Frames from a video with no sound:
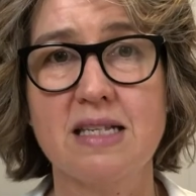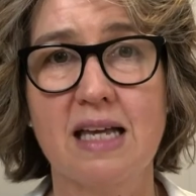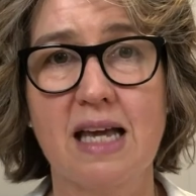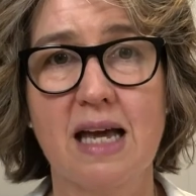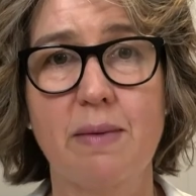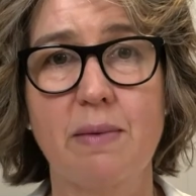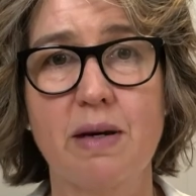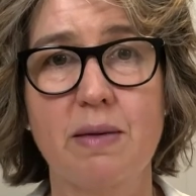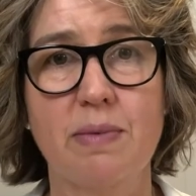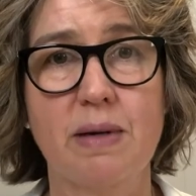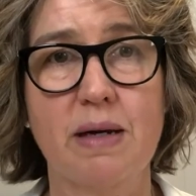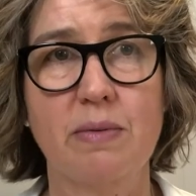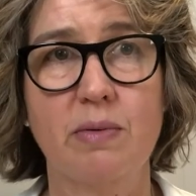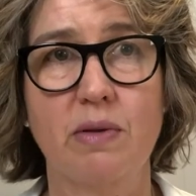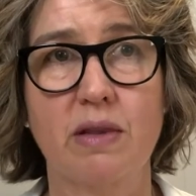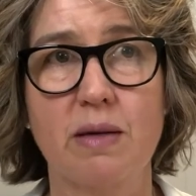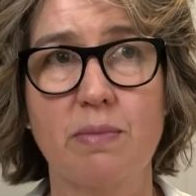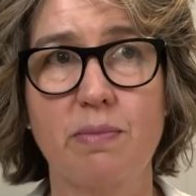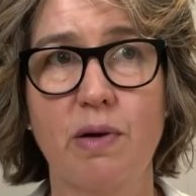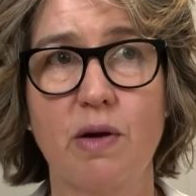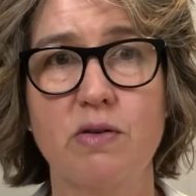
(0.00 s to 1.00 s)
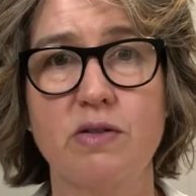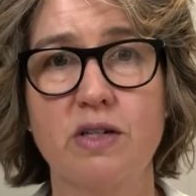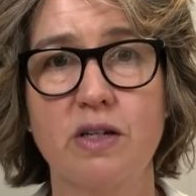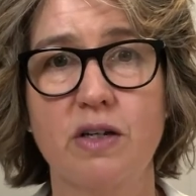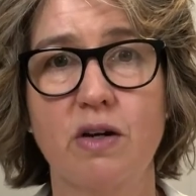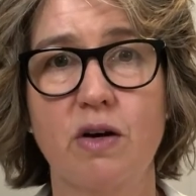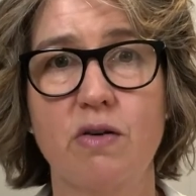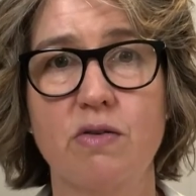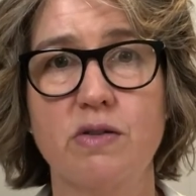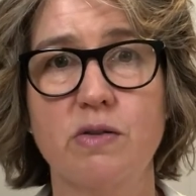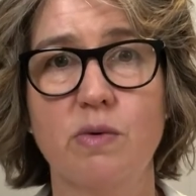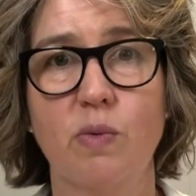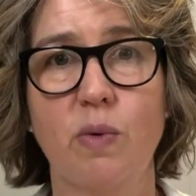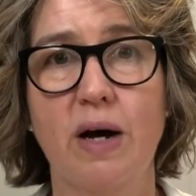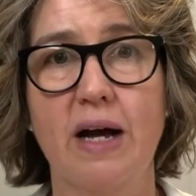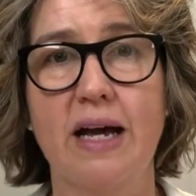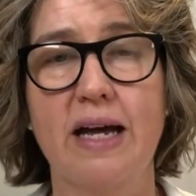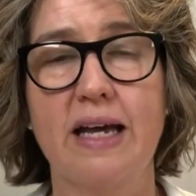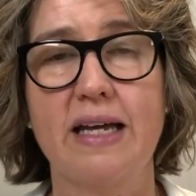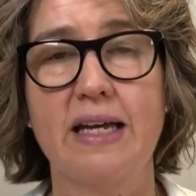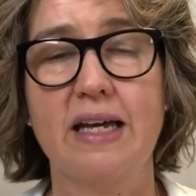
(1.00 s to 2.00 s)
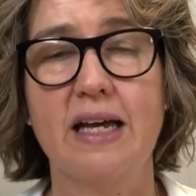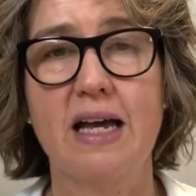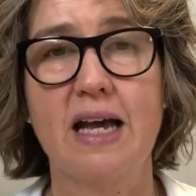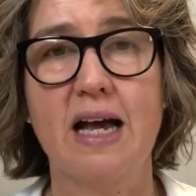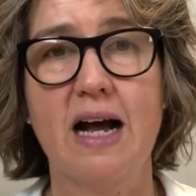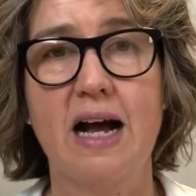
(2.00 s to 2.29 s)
how many people, their bloating goes away.